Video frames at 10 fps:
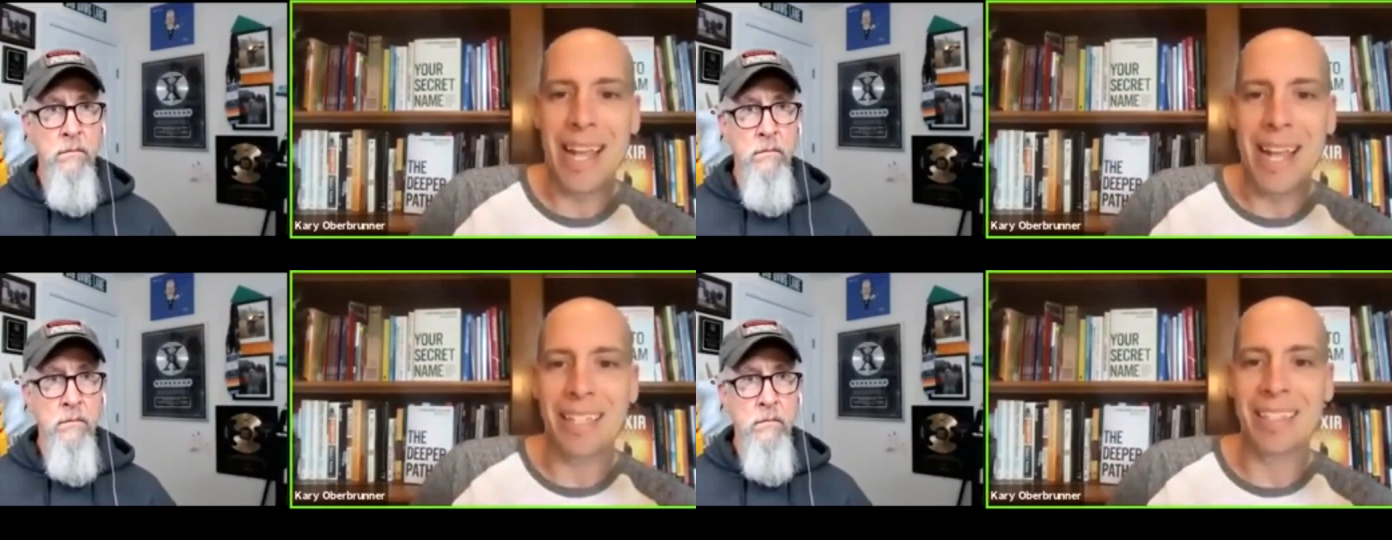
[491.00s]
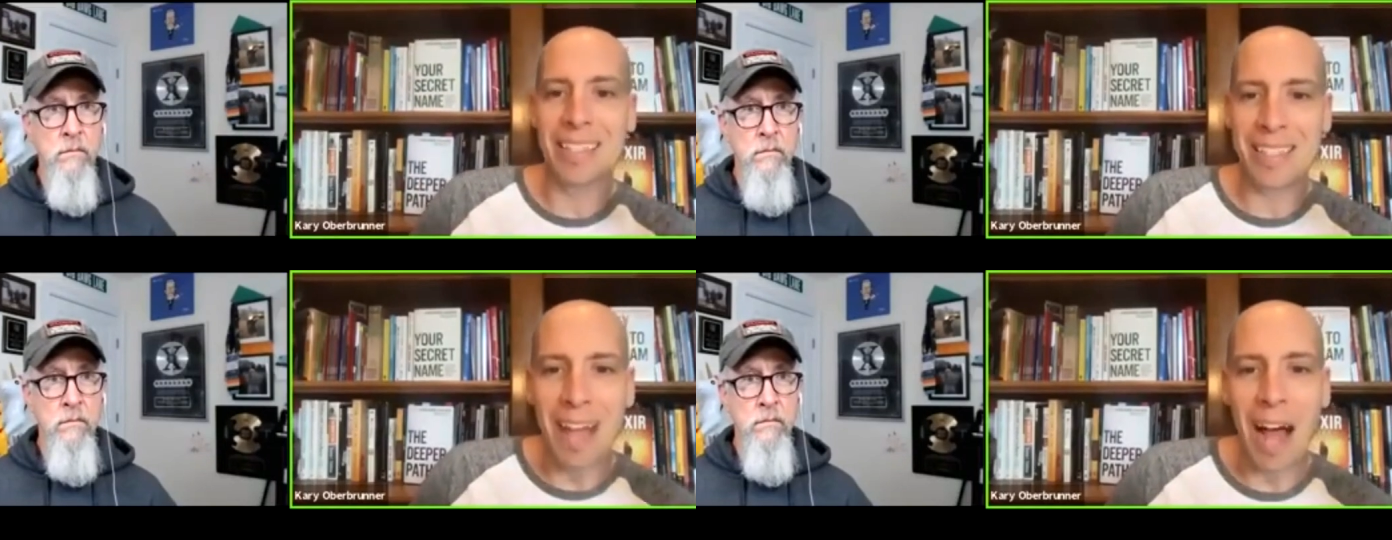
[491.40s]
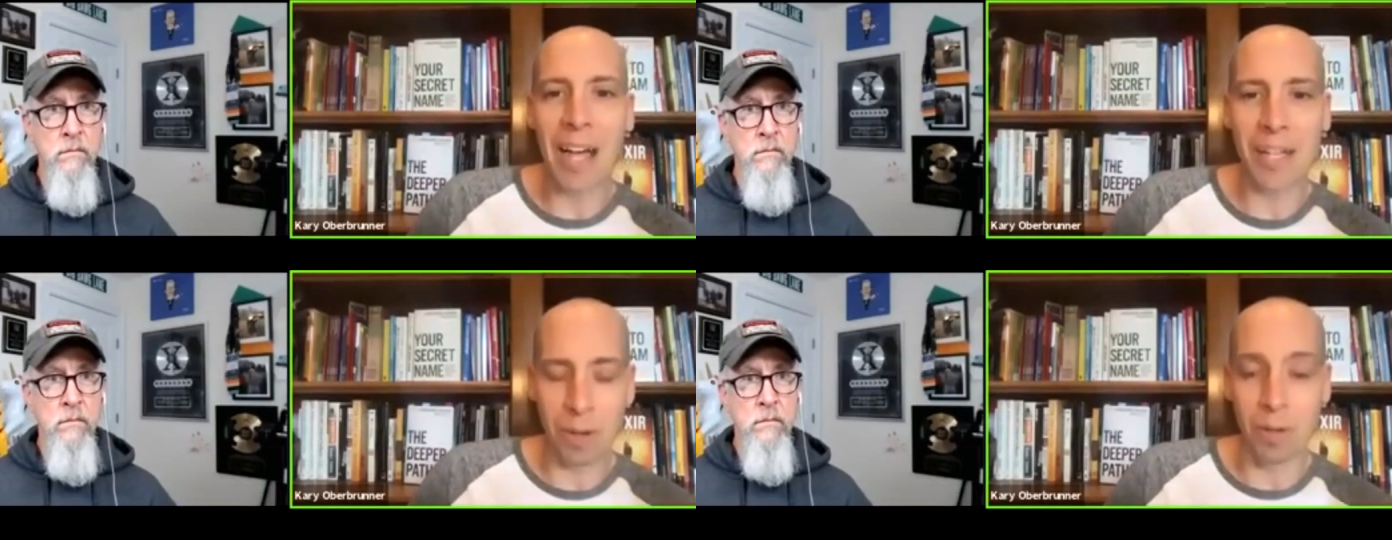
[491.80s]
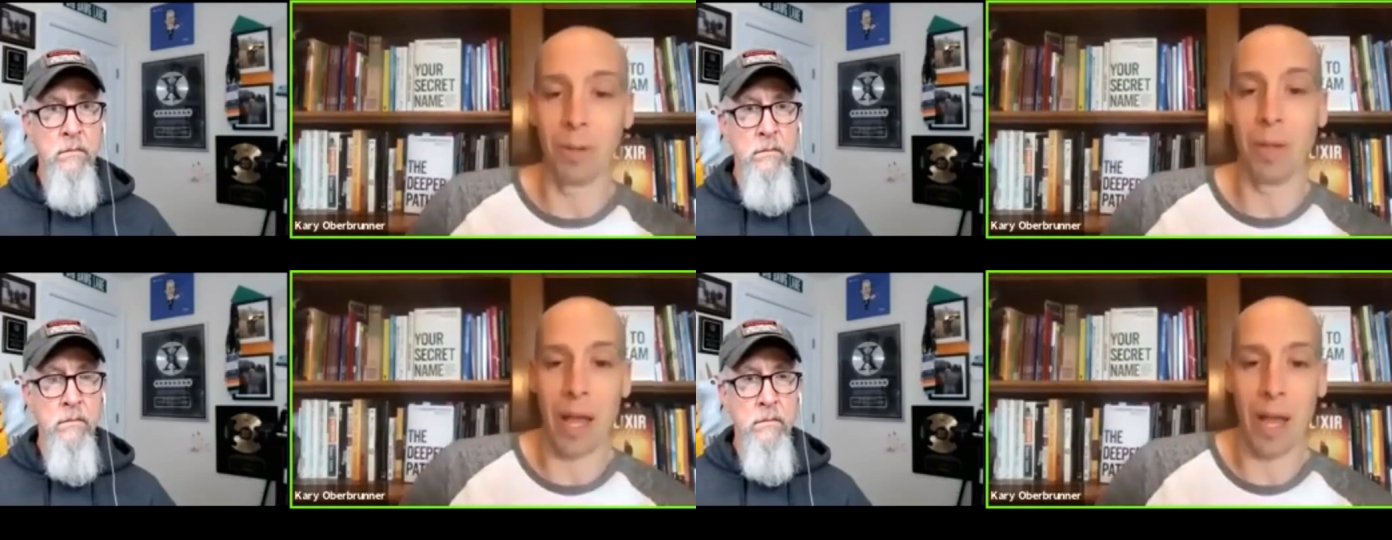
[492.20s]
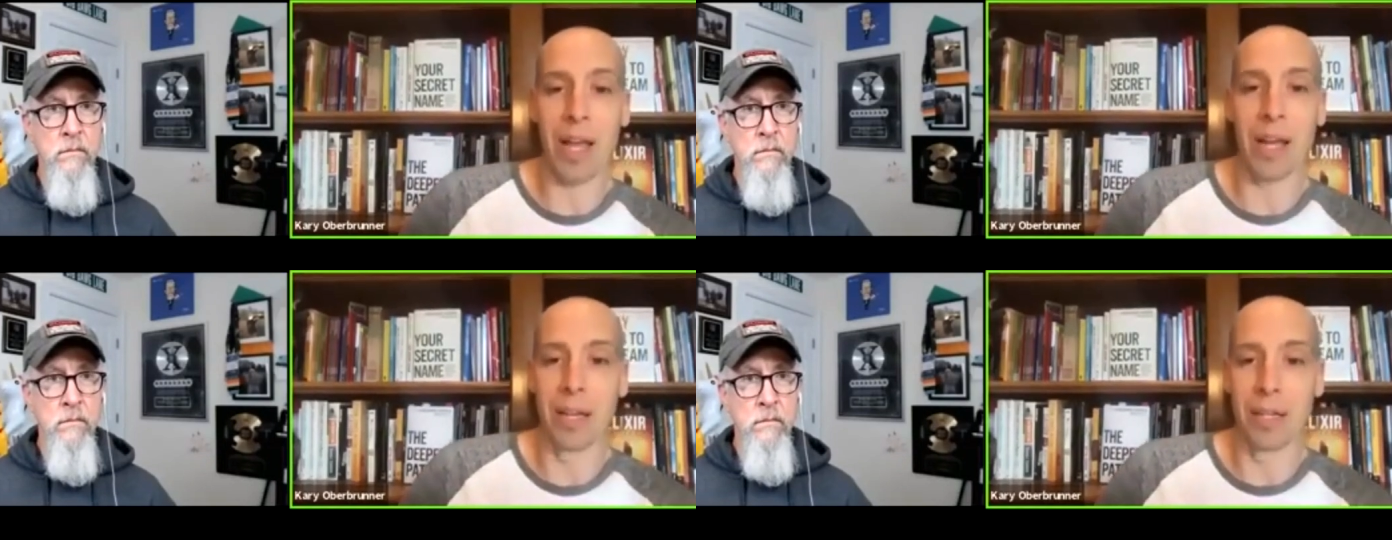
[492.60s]
Speaker 1: In Style.
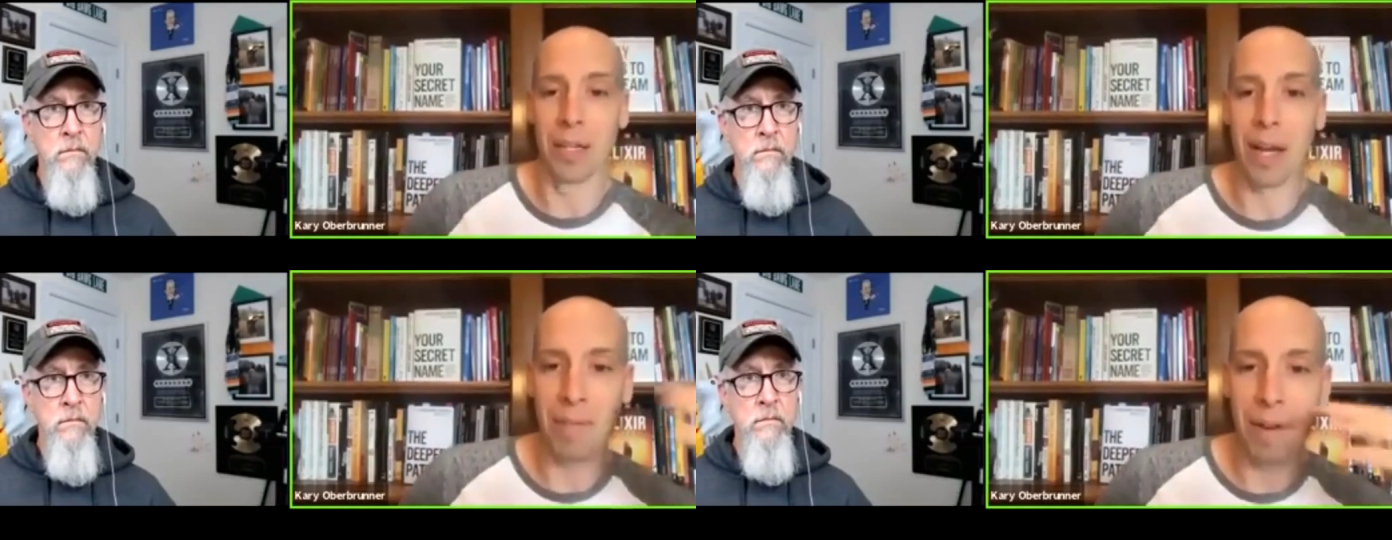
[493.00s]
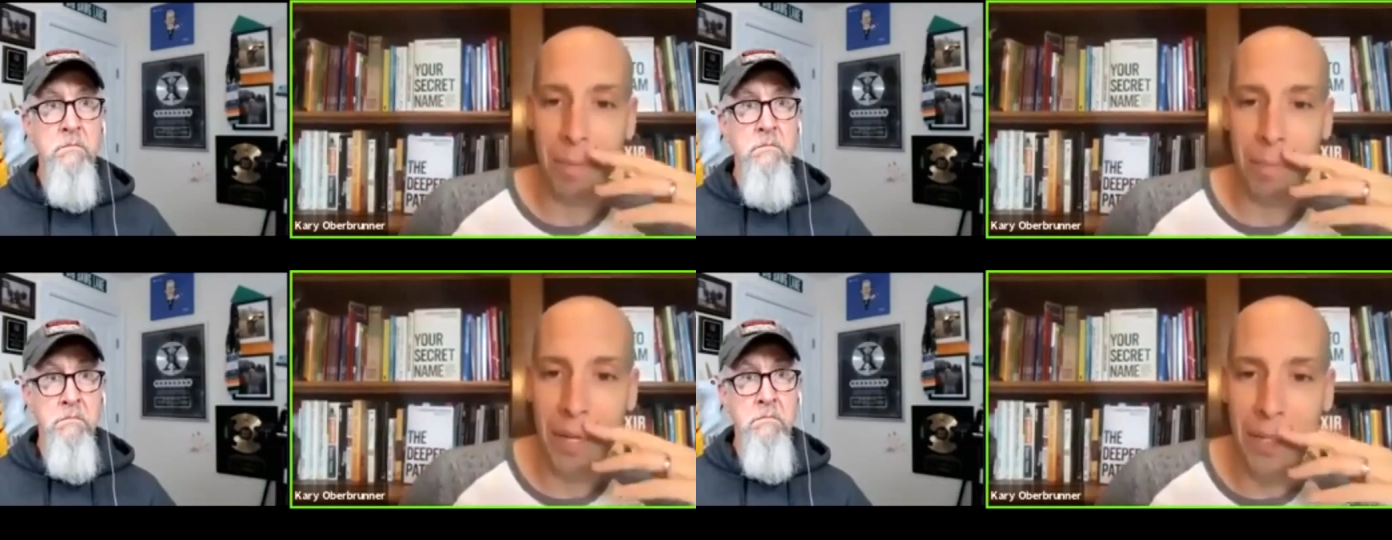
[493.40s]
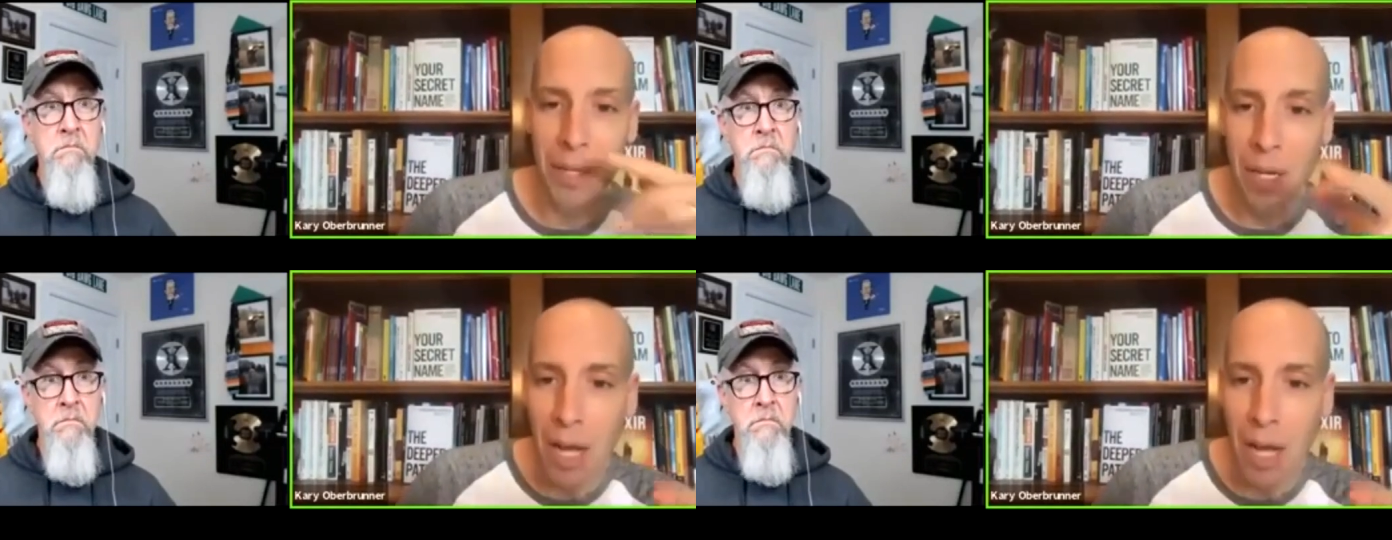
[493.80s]
Hey, I've never been.